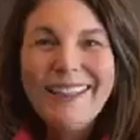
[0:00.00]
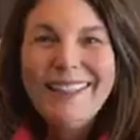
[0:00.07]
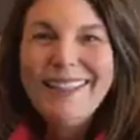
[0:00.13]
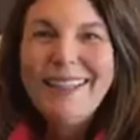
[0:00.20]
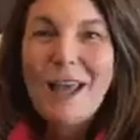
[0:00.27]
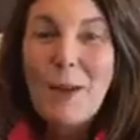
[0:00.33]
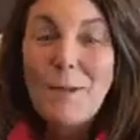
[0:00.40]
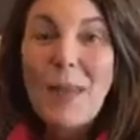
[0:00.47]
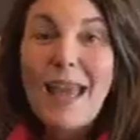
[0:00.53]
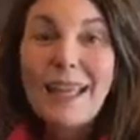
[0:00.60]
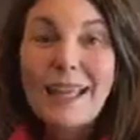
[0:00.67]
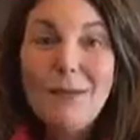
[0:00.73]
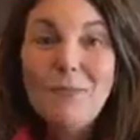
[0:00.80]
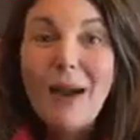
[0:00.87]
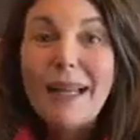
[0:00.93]
I'm
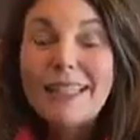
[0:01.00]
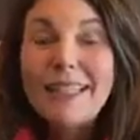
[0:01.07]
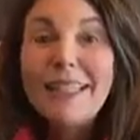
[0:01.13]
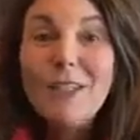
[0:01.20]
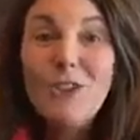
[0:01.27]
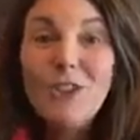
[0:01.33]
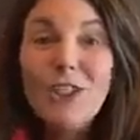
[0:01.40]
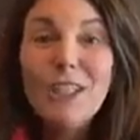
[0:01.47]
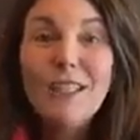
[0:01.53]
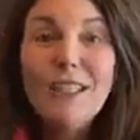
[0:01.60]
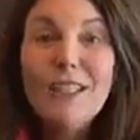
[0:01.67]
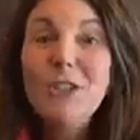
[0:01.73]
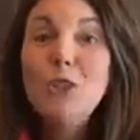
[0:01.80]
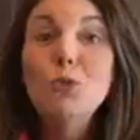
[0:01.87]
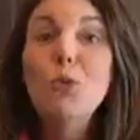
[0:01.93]
back in my
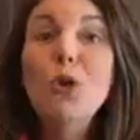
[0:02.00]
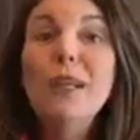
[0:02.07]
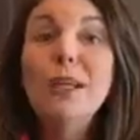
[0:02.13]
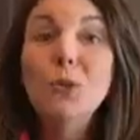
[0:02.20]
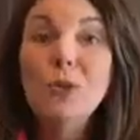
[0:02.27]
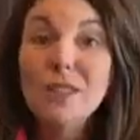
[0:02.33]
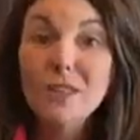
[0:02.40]
kitchen in Sheboygan,